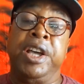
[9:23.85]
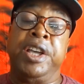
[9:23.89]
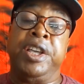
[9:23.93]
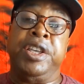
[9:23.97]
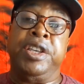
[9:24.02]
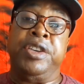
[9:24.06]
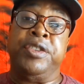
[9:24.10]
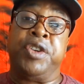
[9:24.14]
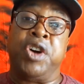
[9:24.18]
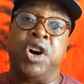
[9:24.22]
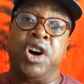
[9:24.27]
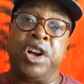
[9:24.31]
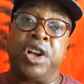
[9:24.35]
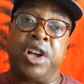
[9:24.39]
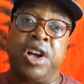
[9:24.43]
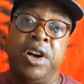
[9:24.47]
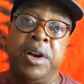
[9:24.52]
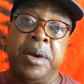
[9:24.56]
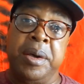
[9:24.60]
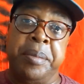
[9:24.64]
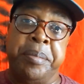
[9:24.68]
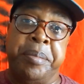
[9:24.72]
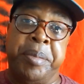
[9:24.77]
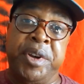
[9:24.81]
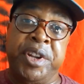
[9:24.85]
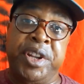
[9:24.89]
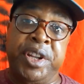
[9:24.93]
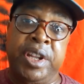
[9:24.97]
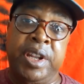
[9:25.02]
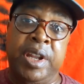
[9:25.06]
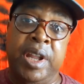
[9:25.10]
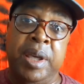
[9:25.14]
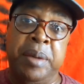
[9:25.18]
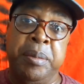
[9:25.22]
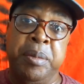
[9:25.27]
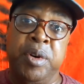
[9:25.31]
You got a guy by the
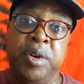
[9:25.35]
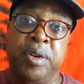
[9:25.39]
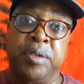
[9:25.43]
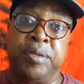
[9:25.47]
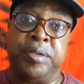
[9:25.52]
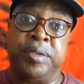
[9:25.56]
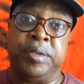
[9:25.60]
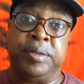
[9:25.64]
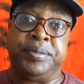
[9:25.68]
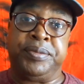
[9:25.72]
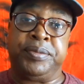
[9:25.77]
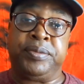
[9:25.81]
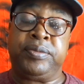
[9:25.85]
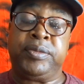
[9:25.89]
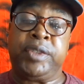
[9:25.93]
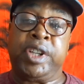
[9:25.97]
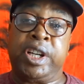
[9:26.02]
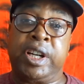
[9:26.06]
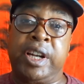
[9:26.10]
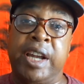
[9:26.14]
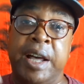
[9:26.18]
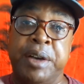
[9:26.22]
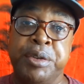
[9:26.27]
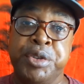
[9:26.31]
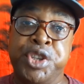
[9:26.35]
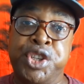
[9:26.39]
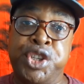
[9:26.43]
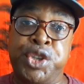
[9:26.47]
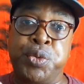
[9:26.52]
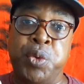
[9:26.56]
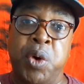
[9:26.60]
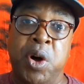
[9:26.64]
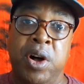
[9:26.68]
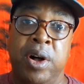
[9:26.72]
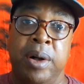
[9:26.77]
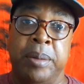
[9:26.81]
name of Klaus
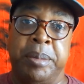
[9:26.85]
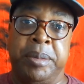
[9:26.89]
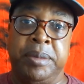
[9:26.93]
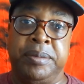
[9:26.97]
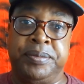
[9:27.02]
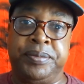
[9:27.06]
Schwab.